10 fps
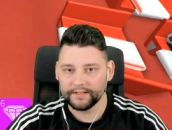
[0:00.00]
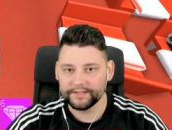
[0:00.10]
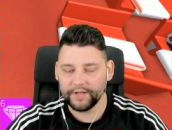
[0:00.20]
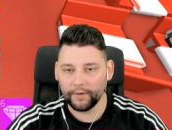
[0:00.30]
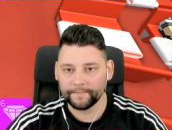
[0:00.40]

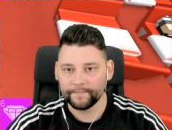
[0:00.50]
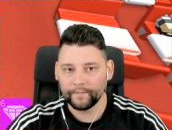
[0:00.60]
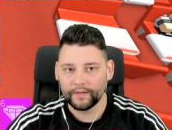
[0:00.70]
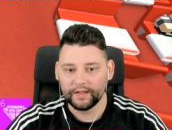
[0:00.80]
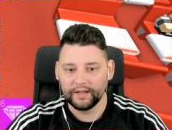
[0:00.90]
So,
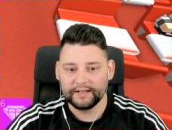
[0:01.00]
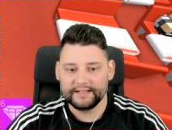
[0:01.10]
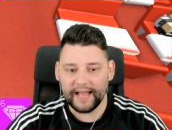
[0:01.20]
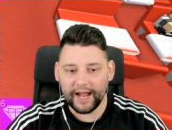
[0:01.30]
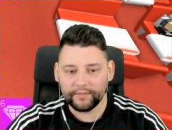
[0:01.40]

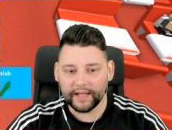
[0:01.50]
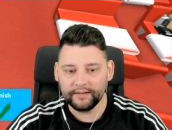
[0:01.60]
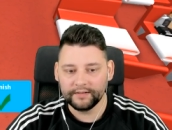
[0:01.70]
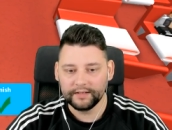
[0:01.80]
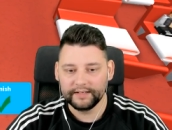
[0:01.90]
now
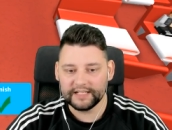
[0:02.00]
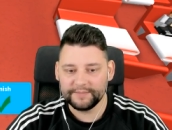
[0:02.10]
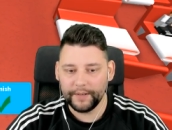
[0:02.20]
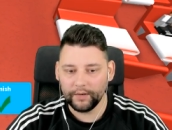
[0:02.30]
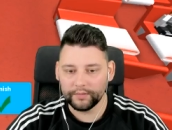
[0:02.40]
then, let's
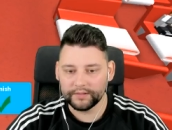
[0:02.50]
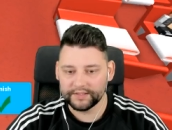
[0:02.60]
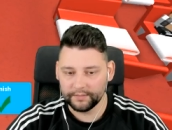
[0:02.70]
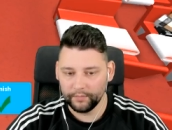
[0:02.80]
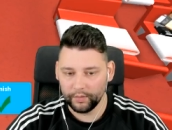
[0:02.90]
build
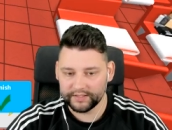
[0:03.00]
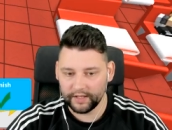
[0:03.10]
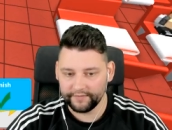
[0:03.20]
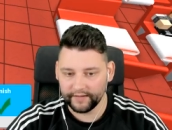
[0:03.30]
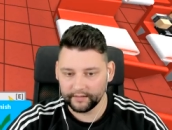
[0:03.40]
some more
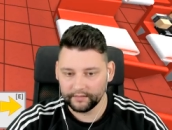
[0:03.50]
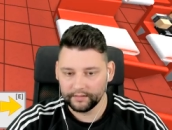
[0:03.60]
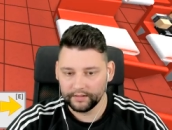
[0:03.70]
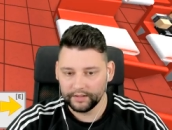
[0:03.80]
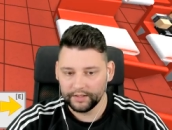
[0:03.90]
stuff in.
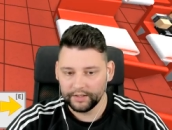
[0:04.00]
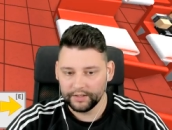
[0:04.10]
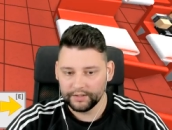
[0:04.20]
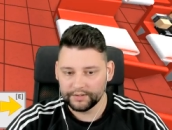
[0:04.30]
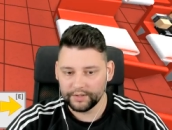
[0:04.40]

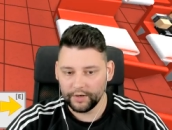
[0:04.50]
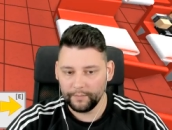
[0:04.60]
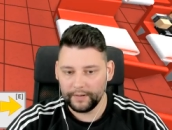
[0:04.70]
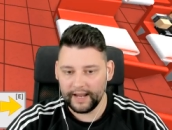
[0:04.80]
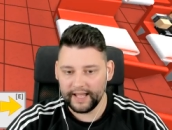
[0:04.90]
So,
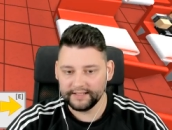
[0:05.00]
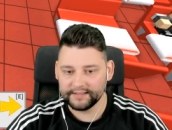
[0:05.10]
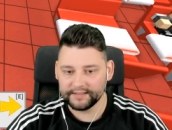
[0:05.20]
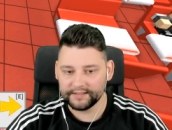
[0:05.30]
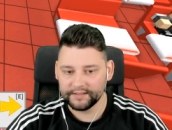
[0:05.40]

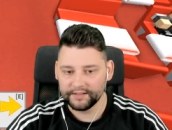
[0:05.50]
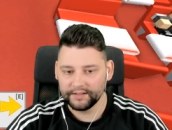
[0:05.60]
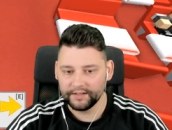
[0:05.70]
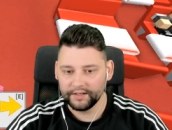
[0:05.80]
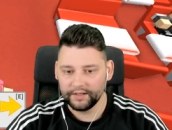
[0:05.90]
place...
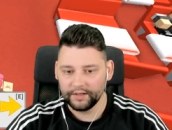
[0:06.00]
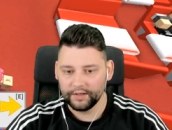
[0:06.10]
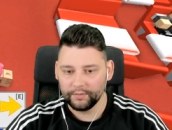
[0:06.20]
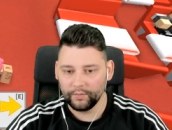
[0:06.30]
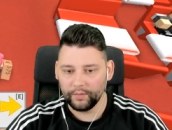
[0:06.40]

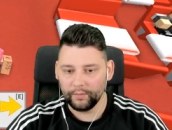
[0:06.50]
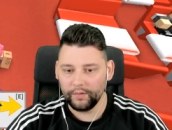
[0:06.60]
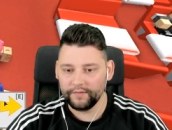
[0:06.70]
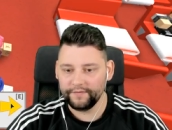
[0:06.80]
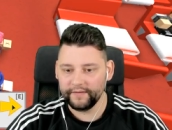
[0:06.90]
We'll,
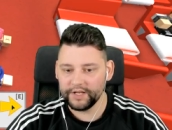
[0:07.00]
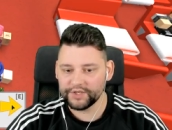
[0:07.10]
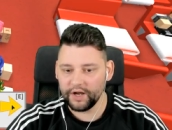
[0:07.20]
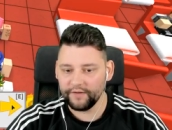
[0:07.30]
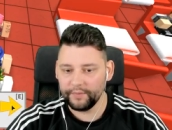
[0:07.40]
we'll
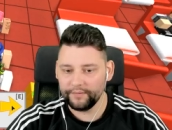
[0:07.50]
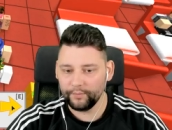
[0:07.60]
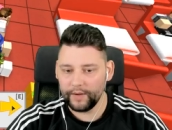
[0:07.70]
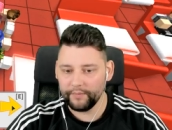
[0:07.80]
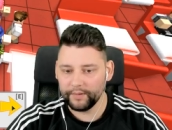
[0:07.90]
finish off with
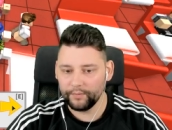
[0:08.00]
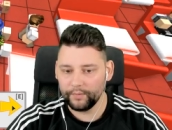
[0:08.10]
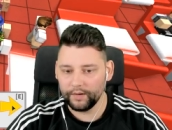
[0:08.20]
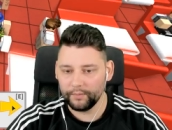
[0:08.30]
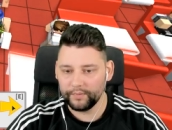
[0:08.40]
where we...
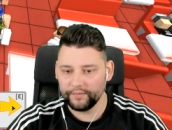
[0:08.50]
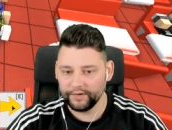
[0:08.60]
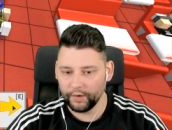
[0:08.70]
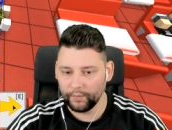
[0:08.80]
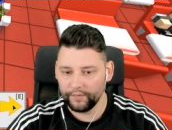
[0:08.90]
like we've,
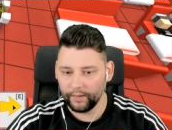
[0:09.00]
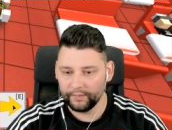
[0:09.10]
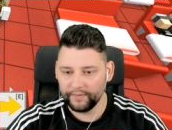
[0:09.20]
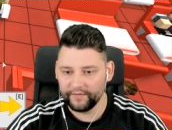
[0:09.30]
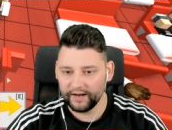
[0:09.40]
you know, with
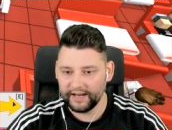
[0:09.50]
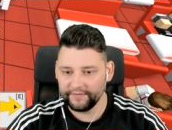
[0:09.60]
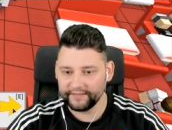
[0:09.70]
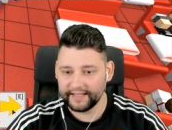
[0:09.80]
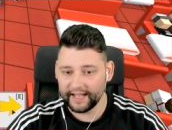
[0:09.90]
what we've got
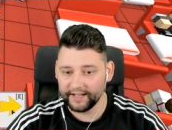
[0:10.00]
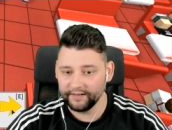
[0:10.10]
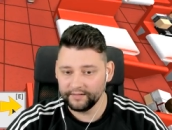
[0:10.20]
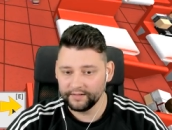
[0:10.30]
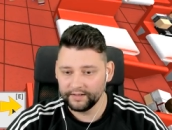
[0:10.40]
left to get
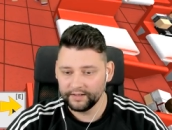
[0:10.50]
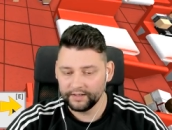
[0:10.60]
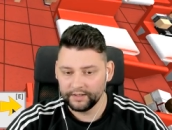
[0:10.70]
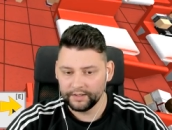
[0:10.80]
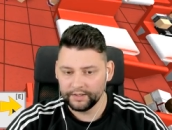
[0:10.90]
in.
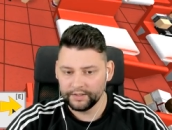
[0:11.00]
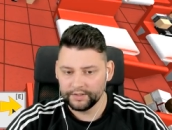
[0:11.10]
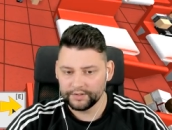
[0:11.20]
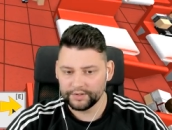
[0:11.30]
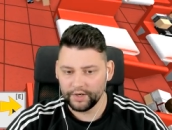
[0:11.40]

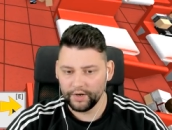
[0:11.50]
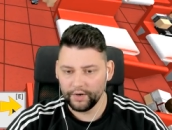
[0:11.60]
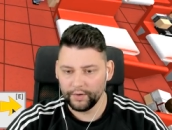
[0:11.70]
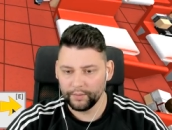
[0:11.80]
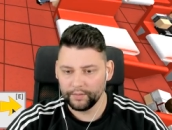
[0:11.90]

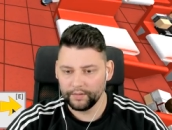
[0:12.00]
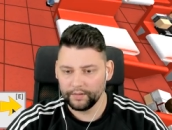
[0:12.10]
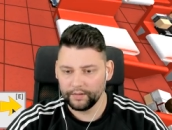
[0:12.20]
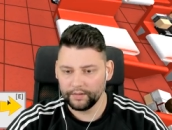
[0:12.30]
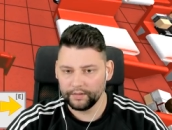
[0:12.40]
So,
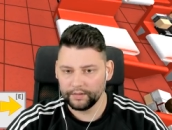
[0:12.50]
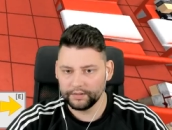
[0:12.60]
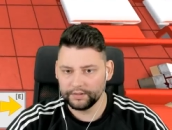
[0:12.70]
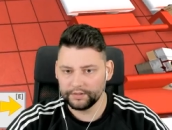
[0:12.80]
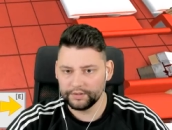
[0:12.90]

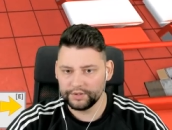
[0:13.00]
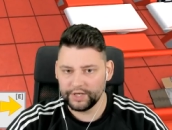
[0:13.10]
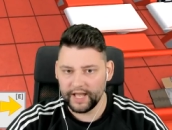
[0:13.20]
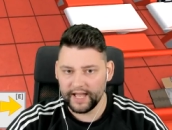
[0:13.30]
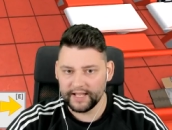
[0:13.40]

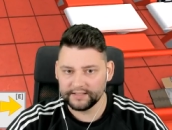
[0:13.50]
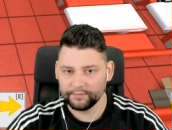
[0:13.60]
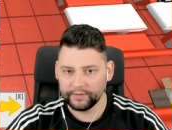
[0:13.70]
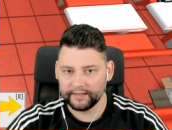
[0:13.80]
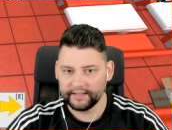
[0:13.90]

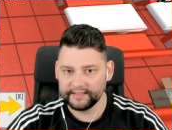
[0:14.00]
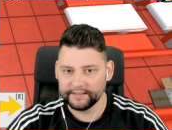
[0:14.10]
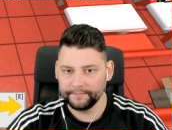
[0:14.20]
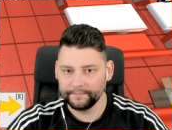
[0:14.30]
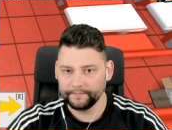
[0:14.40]
chairs, we'll get these
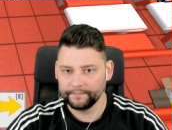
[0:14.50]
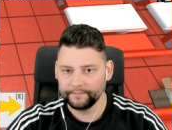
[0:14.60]
in.